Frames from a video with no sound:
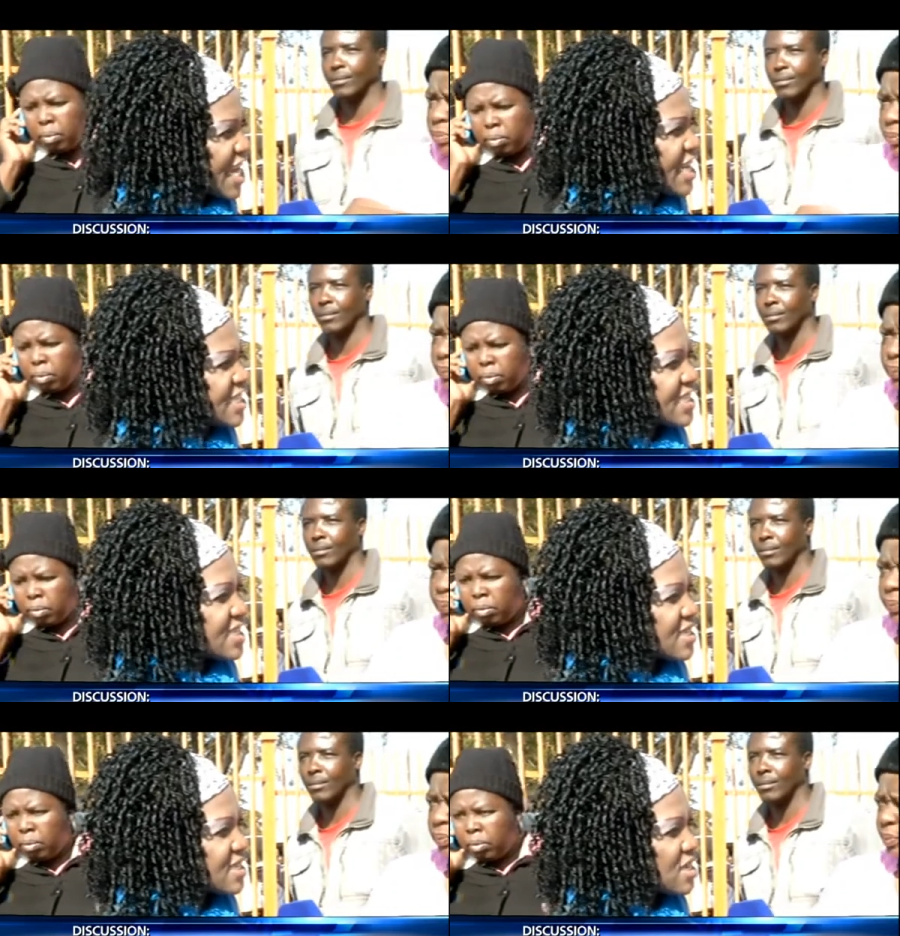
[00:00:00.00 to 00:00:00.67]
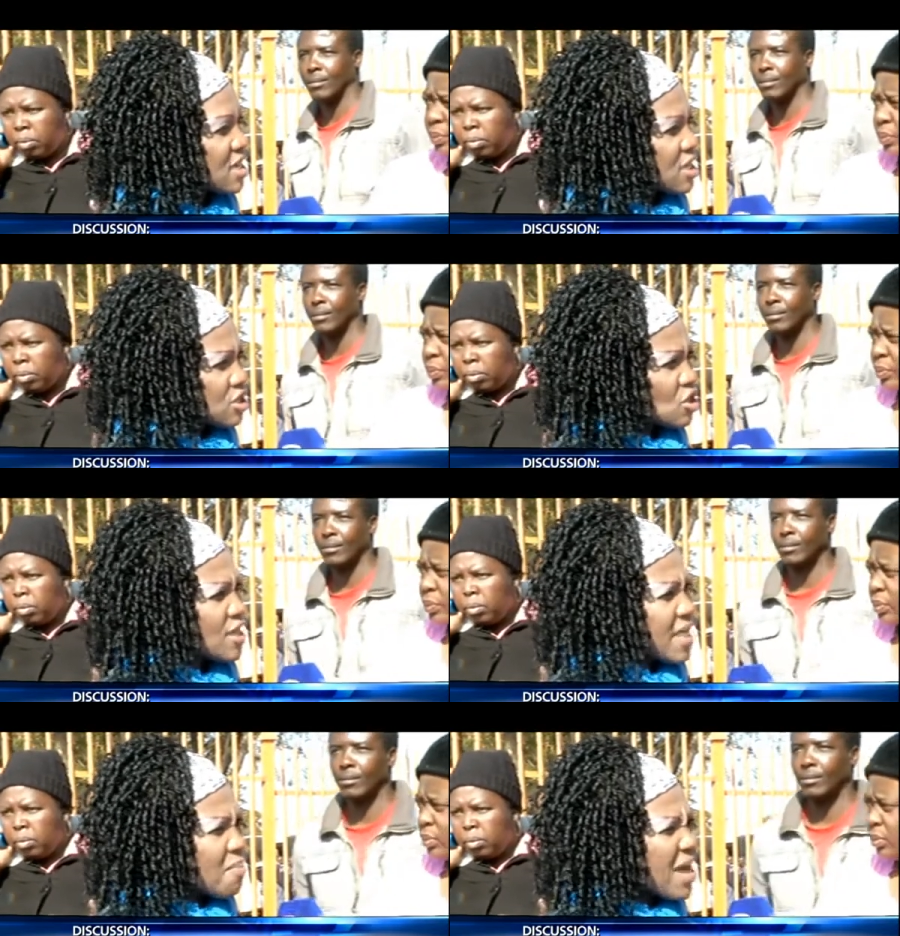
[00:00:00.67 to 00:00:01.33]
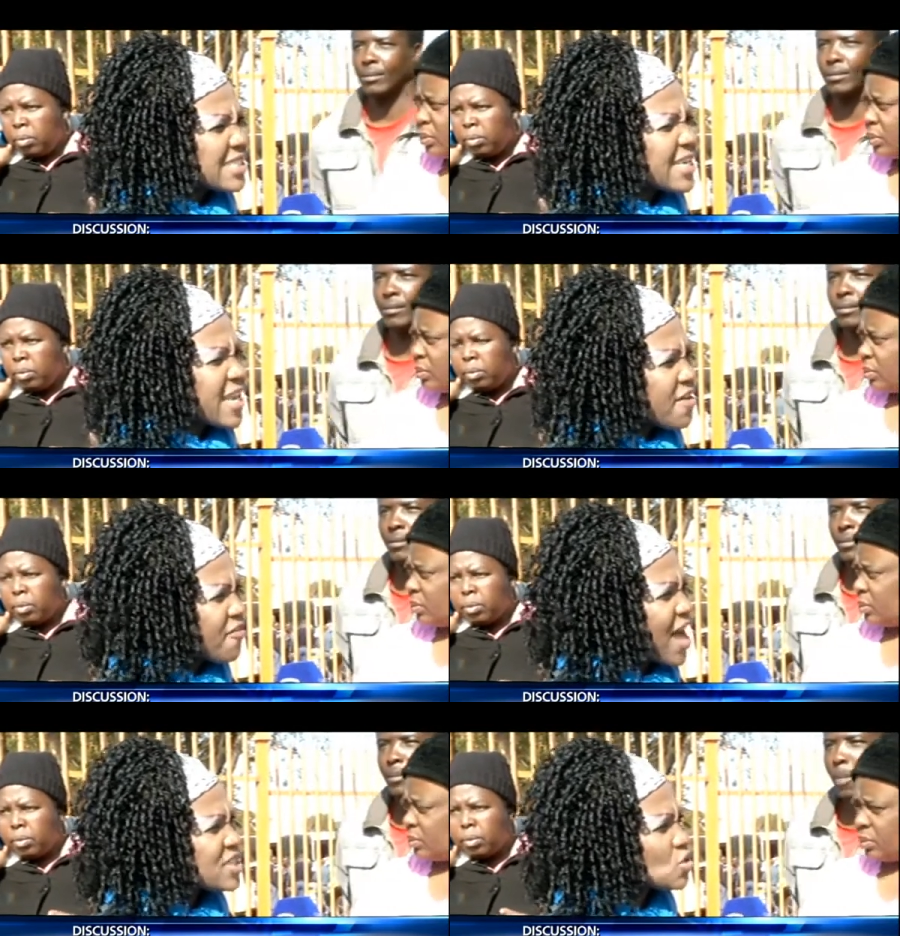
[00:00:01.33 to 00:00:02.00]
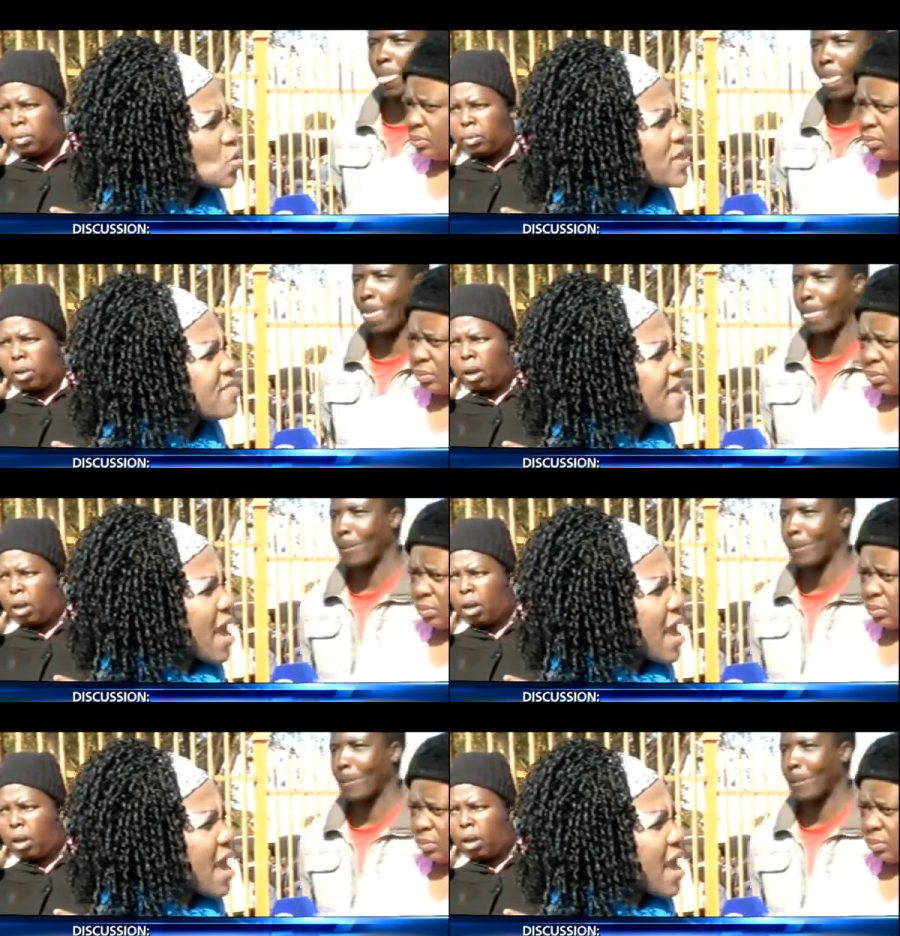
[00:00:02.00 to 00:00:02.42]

Speaker 1: is taxi. So they must leave us